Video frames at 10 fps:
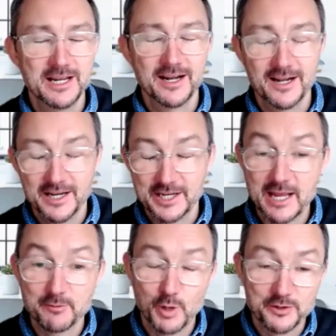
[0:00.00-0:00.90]
and
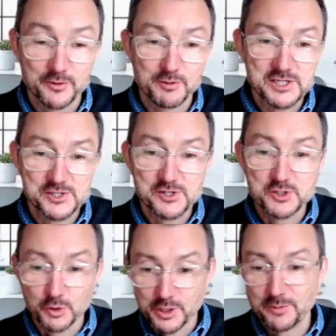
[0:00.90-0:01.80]
again, one of the reasons of
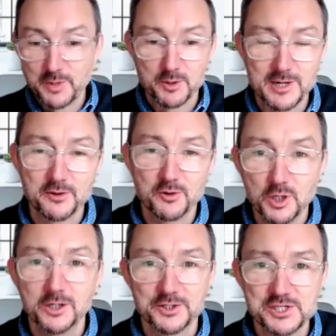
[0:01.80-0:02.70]
talking to people around the
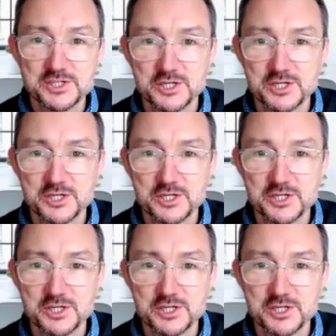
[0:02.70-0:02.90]
world is